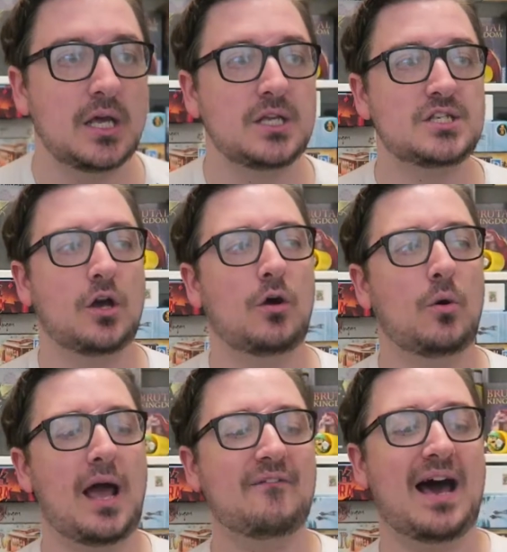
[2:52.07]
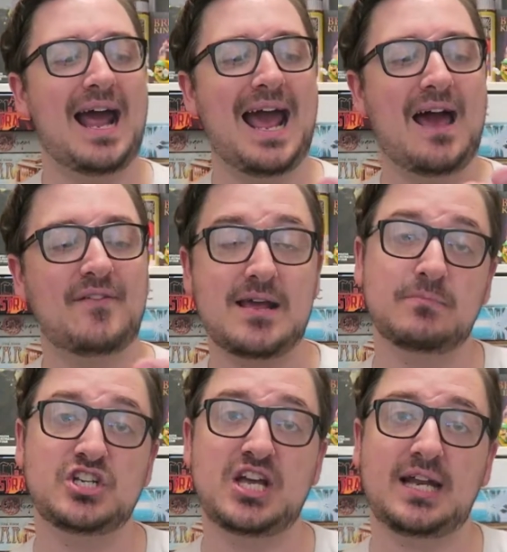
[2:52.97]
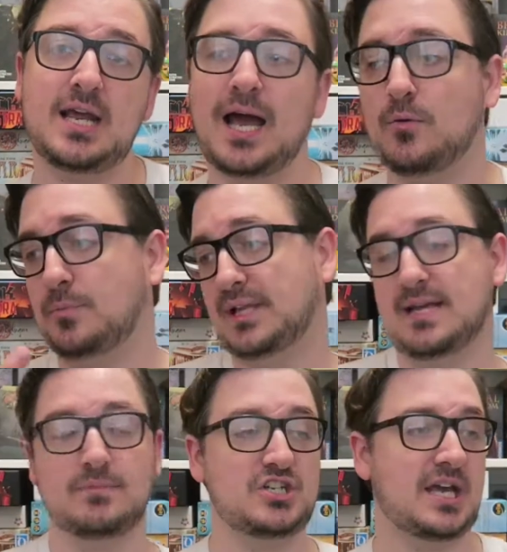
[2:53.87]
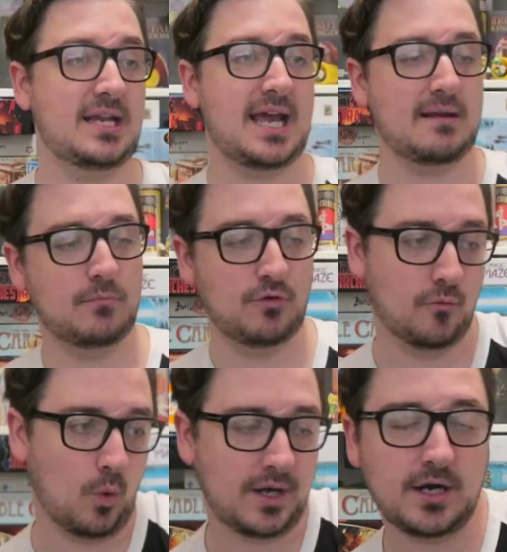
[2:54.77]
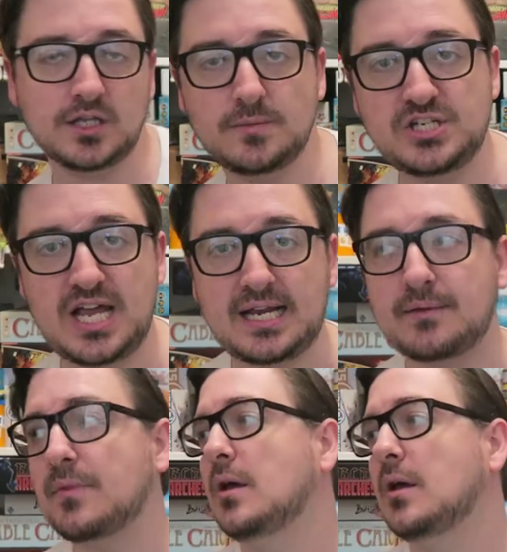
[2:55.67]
So if I have a machete, I will play a machete and move 1 on the machete.